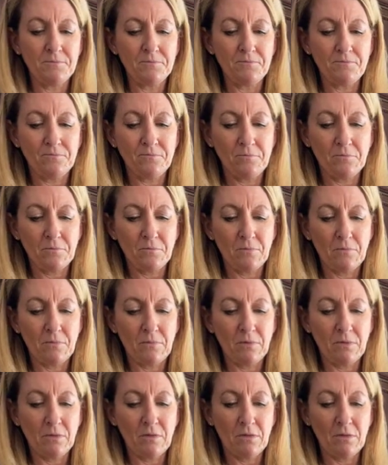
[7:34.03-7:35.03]

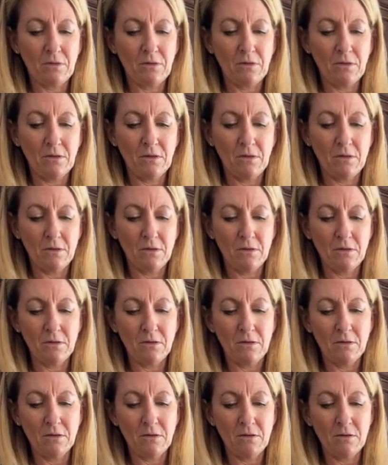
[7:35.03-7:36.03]

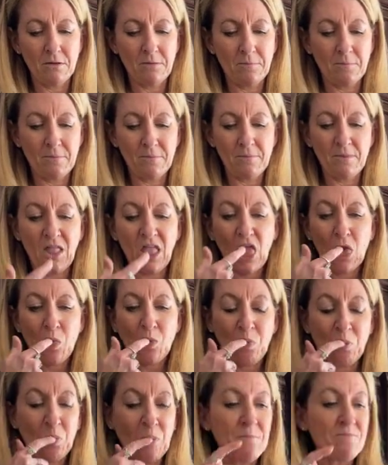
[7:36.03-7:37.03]

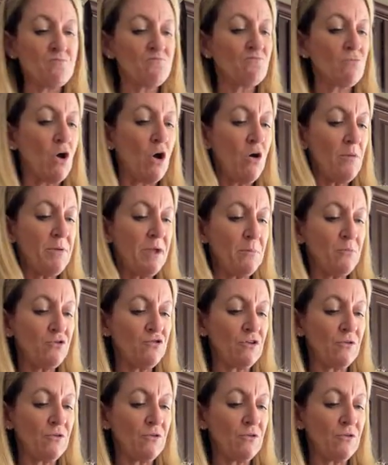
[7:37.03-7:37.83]
Nothing is said.